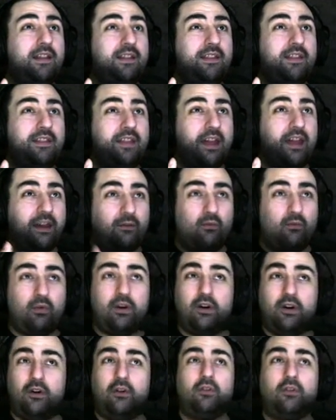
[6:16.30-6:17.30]
they
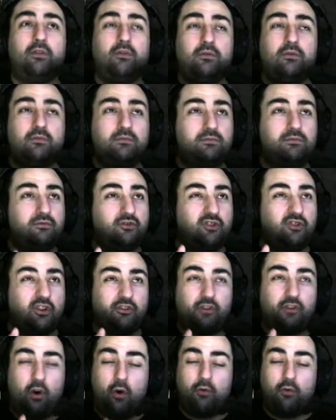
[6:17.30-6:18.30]
will
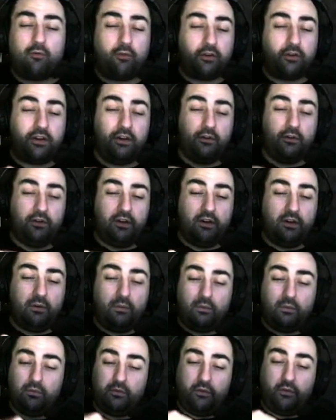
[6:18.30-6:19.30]
just overkill you.
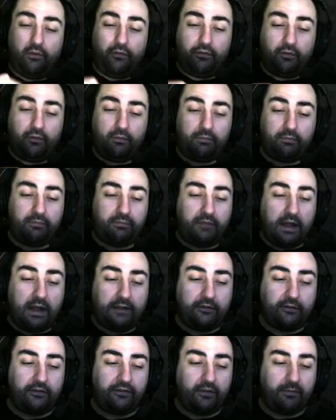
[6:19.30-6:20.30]
So
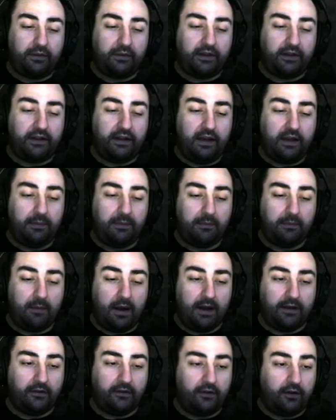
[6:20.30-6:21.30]
that's just something to keep in
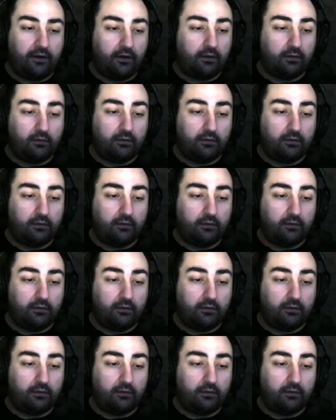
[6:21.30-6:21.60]
mind here.